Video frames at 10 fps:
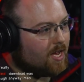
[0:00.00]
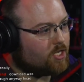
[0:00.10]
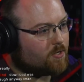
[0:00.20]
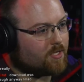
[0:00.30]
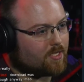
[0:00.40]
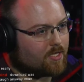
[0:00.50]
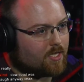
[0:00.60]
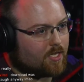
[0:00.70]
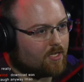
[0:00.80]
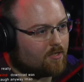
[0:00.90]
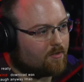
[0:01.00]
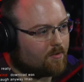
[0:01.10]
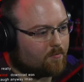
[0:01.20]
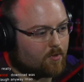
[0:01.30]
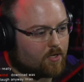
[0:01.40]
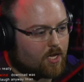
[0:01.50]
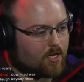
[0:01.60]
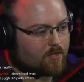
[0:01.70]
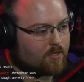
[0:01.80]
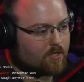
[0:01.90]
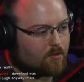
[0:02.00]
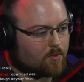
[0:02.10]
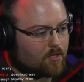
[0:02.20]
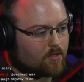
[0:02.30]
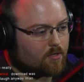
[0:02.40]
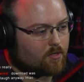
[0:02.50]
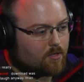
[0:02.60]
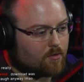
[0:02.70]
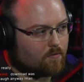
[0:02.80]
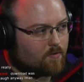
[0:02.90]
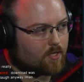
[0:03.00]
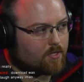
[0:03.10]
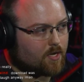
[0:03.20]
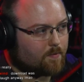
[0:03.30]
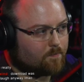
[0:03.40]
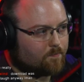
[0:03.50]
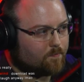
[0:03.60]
As you can see, well, you can't see it. Let me fix that.